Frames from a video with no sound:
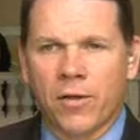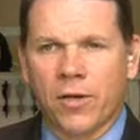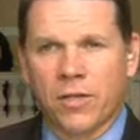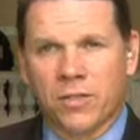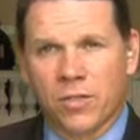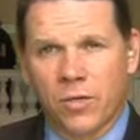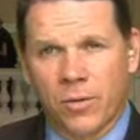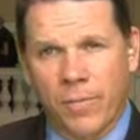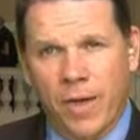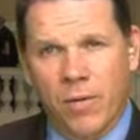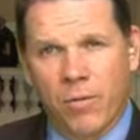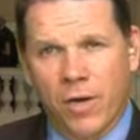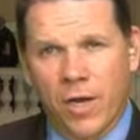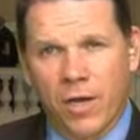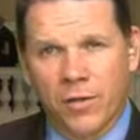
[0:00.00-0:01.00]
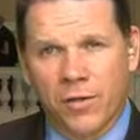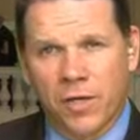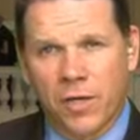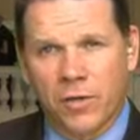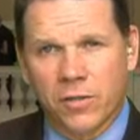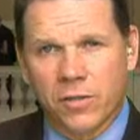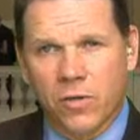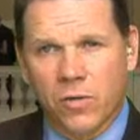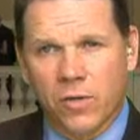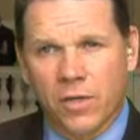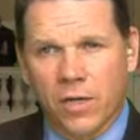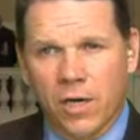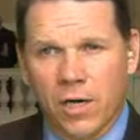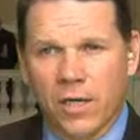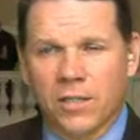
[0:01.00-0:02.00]
They're concerned about what health care is going
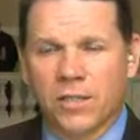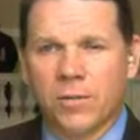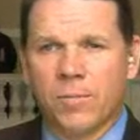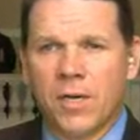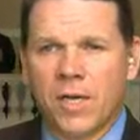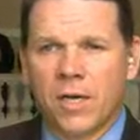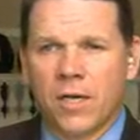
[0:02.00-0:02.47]
to cost them.